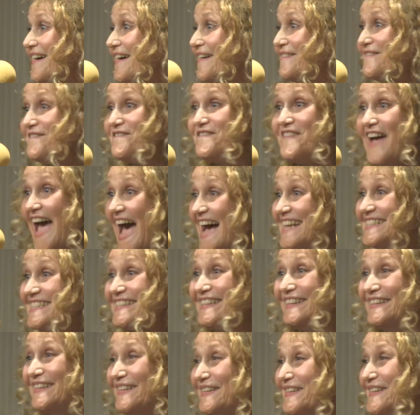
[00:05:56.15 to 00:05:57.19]
a
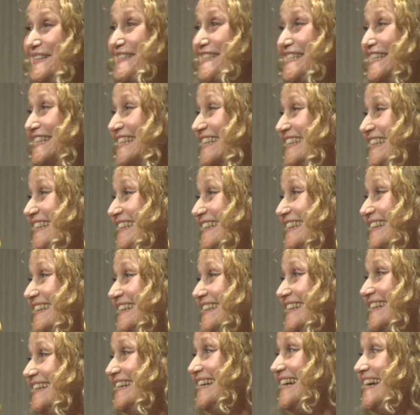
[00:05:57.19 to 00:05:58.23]
vast illusion.
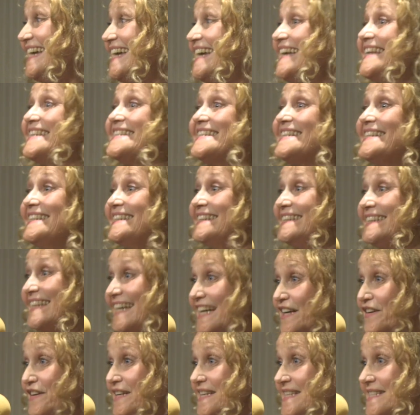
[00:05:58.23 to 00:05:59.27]
It's
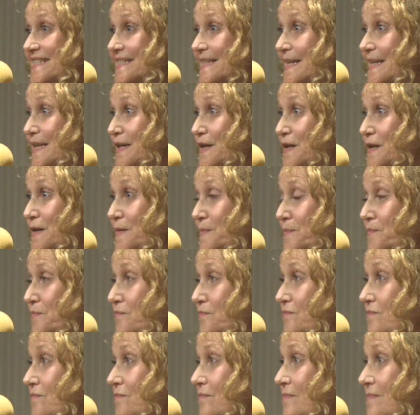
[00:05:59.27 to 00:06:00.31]
hilarious here,"
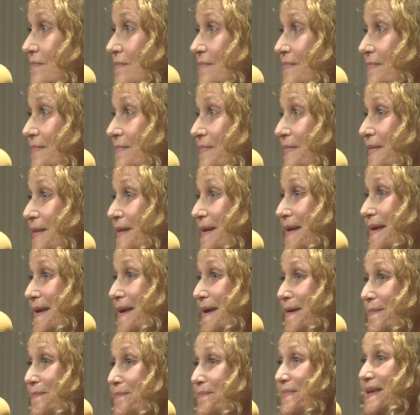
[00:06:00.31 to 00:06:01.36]

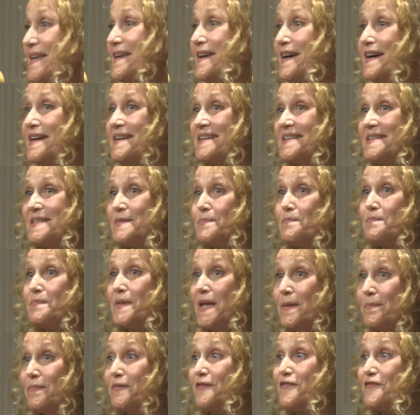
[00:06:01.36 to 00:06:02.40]
because
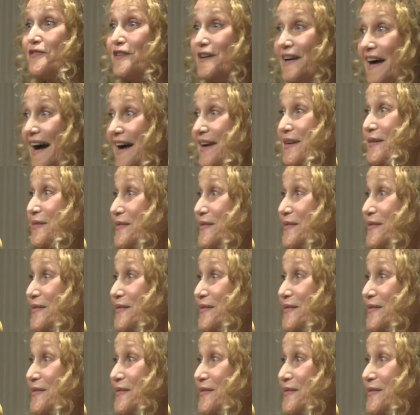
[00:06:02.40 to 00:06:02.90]
people forgot